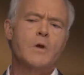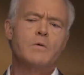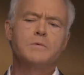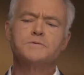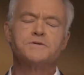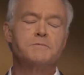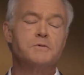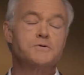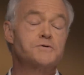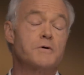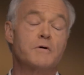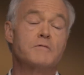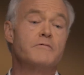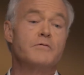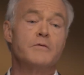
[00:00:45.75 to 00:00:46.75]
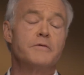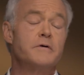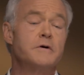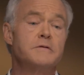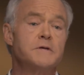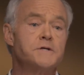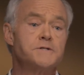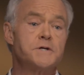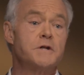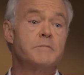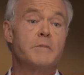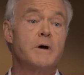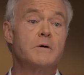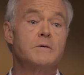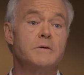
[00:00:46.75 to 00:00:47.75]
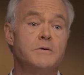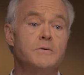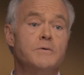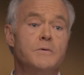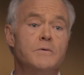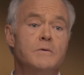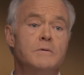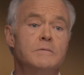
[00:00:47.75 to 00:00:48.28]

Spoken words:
What was the most hurtful thing they said about you?